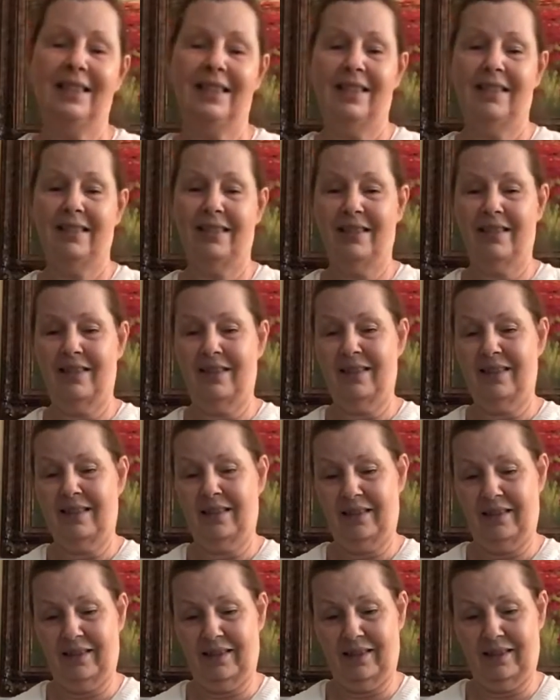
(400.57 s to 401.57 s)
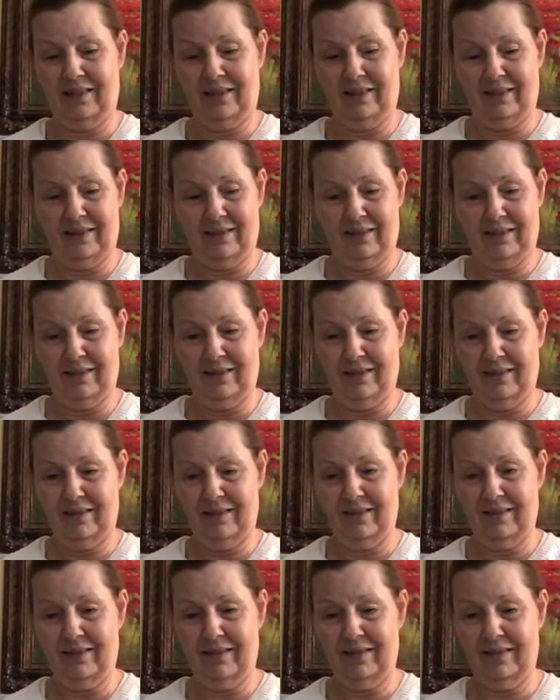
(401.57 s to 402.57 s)

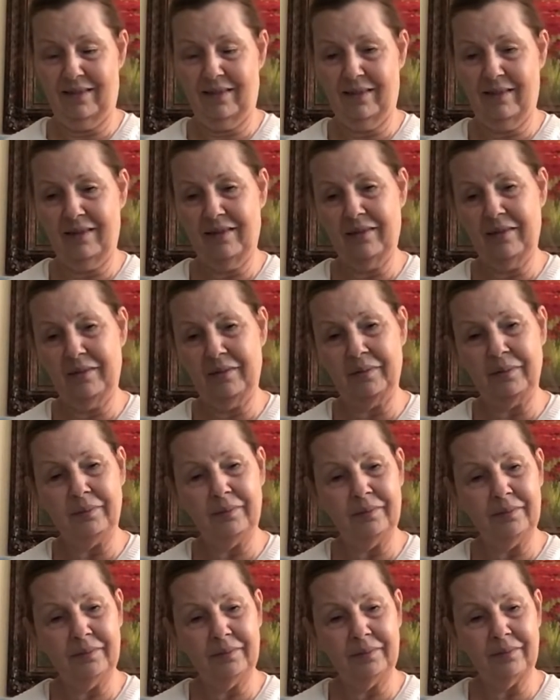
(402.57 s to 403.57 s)
Nothing is said.